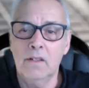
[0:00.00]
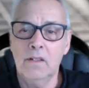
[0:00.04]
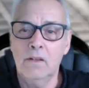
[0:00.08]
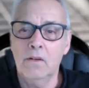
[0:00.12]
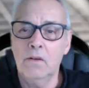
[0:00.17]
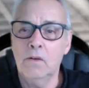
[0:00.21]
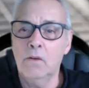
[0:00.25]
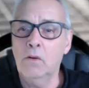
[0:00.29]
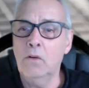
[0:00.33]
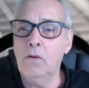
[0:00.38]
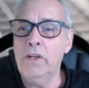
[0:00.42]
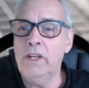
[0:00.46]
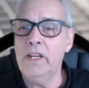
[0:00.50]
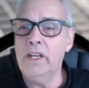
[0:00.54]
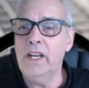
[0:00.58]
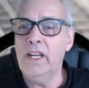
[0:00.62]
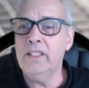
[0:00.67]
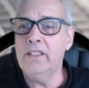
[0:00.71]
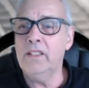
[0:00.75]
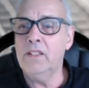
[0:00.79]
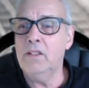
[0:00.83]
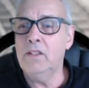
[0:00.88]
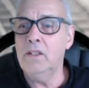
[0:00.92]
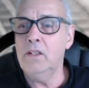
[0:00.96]
all you had
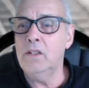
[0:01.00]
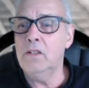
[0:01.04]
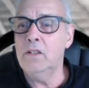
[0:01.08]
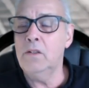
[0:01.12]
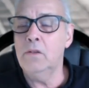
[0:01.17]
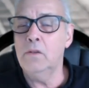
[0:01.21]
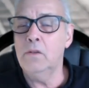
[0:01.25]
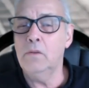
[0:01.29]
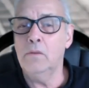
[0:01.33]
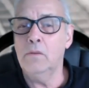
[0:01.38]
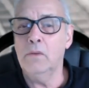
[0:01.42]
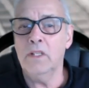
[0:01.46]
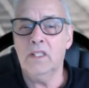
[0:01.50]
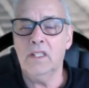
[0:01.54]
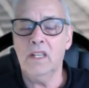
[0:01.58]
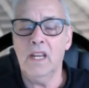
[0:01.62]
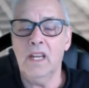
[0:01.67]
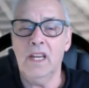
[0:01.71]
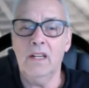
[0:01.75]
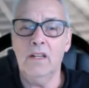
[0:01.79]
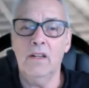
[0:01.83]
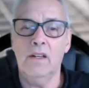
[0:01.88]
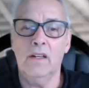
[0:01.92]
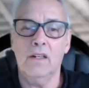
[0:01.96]
to do was
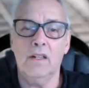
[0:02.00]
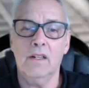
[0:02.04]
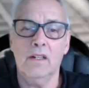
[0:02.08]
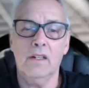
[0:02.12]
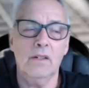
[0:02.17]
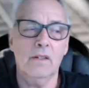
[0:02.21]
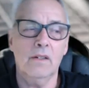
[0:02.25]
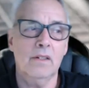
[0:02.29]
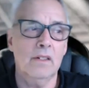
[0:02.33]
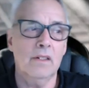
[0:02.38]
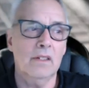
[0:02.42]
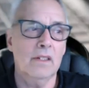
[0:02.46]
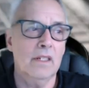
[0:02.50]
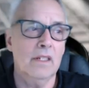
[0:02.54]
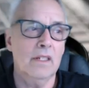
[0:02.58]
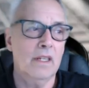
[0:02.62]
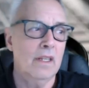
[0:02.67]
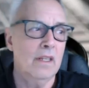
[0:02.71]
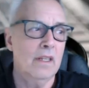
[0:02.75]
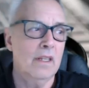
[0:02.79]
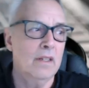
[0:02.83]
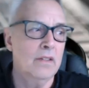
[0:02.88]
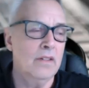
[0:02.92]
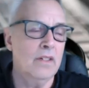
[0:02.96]
say, look,
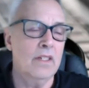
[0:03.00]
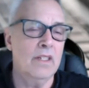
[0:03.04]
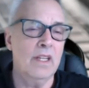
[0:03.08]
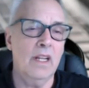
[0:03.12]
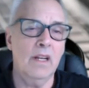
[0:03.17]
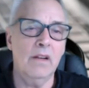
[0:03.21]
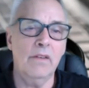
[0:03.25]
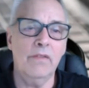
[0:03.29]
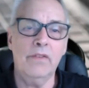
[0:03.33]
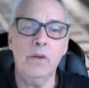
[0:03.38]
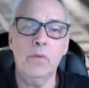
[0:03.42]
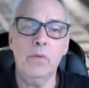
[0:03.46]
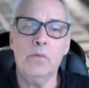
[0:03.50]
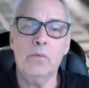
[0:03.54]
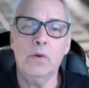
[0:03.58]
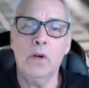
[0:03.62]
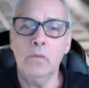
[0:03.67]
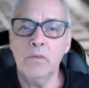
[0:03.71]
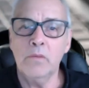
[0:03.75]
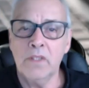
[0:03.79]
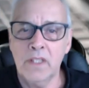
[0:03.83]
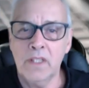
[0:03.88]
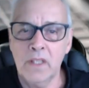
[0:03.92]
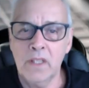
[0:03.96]
she's had a few
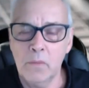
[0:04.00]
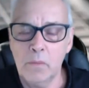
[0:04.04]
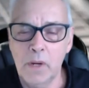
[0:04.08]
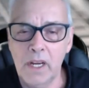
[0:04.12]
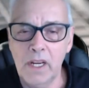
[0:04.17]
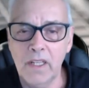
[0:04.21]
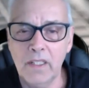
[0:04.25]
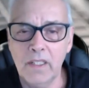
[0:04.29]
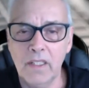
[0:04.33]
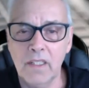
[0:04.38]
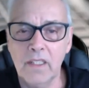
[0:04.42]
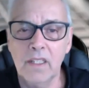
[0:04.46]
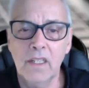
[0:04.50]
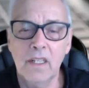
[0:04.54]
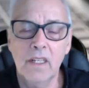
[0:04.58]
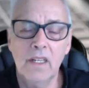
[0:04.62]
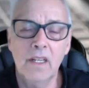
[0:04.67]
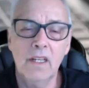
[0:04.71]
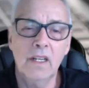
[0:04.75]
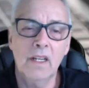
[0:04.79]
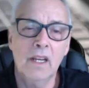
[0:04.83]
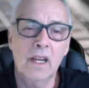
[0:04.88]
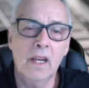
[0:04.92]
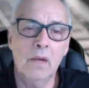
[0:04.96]
problems in the past
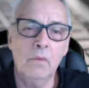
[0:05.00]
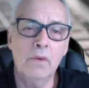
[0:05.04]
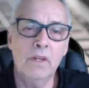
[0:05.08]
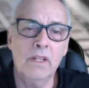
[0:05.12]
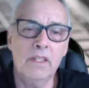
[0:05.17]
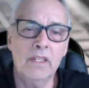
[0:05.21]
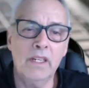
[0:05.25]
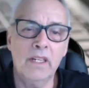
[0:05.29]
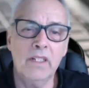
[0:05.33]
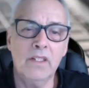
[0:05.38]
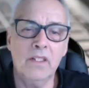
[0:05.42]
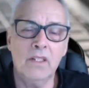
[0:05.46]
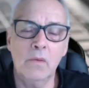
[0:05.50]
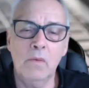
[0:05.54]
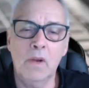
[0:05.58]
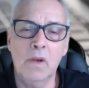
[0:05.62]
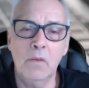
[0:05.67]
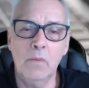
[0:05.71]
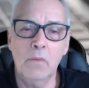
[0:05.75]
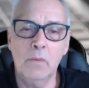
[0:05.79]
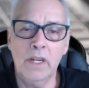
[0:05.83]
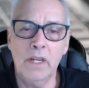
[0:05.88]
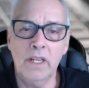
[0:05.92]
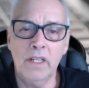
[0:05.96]
and we think she
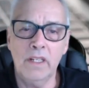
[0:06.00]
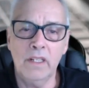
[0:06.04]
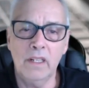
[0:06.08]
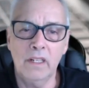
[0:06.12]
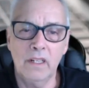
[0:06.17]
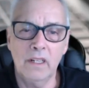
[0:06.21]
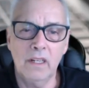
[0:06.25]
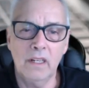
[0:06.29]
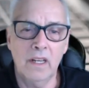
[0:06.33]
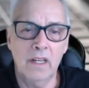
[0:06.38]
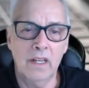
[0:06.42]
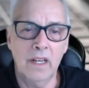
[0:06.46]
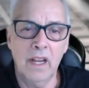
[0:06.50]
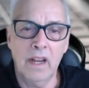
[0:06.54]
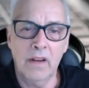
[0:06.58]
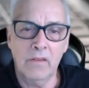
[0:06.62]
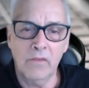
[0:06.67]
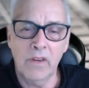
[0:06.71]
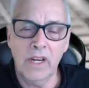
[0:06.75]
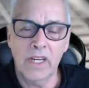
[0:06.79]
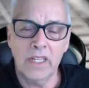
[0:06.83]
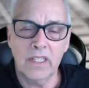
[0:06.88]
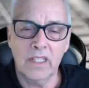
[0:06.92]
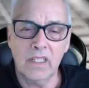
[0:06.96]
might be in uh, at
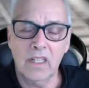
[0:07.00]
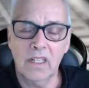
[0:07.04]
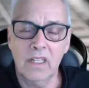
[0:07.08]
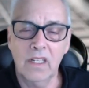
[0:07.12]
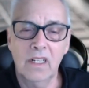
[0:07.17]
risk.